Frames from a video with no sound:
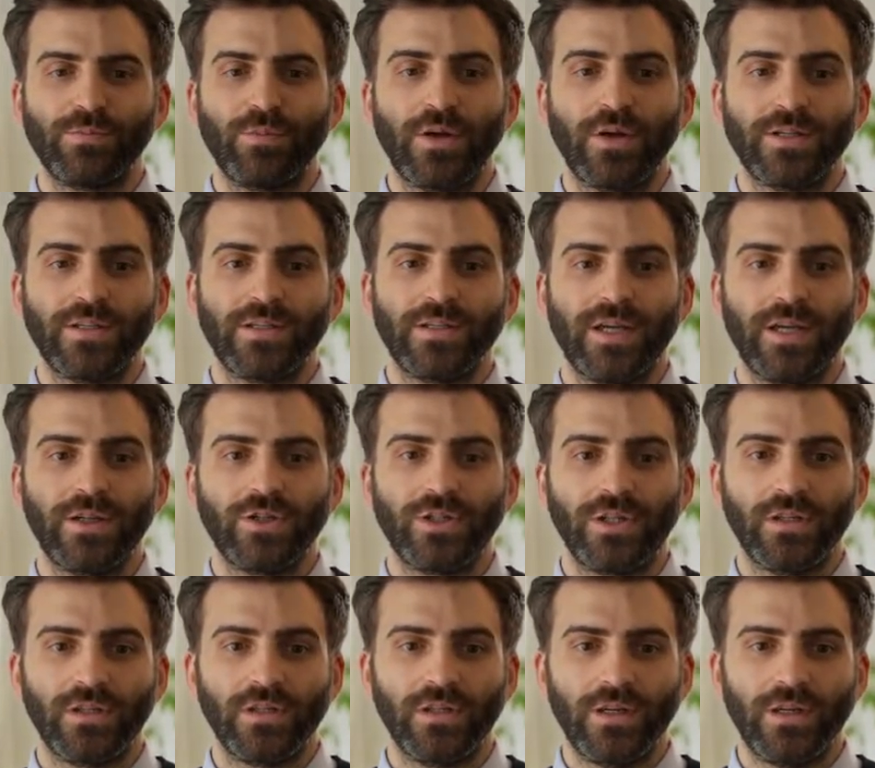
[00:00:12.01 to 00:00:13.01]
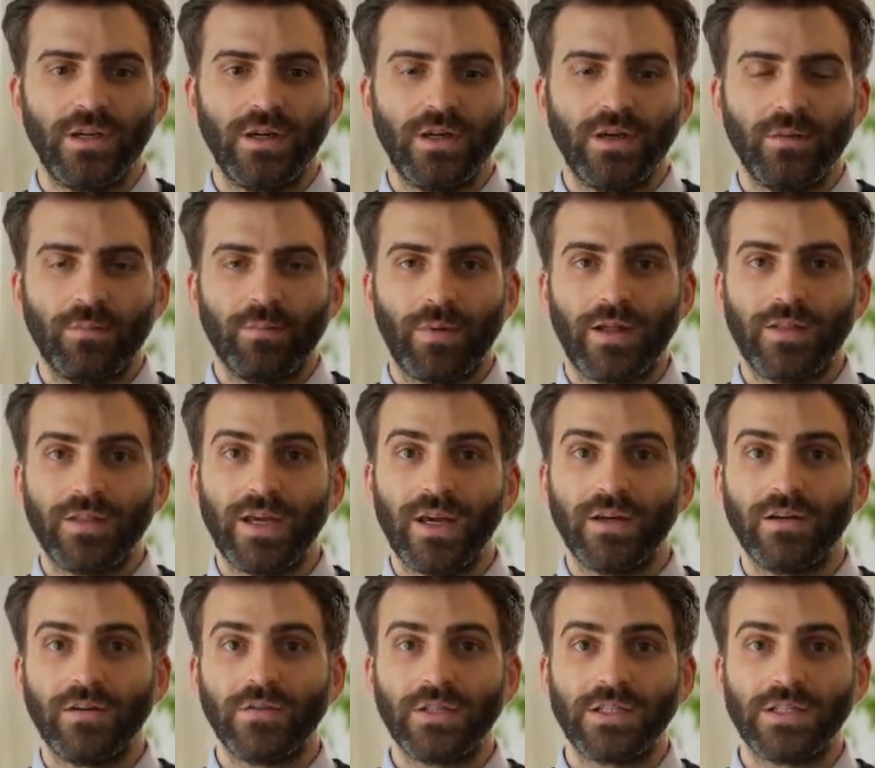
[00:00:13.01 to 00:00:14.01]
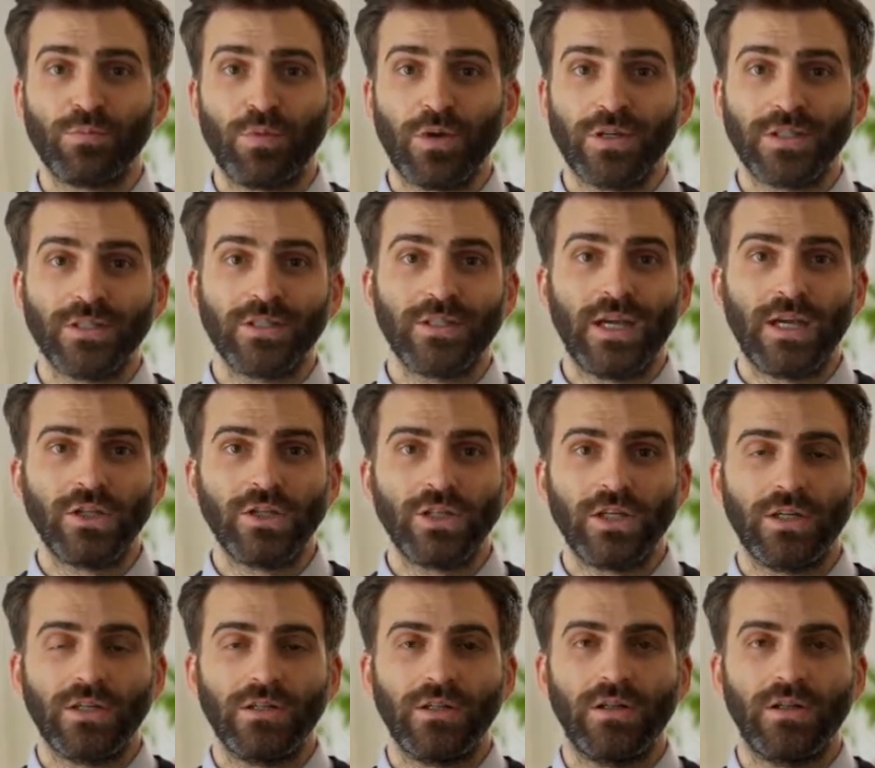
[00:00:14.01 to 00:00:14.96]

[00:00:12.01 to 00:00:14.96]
presentation. By the end of this presentation,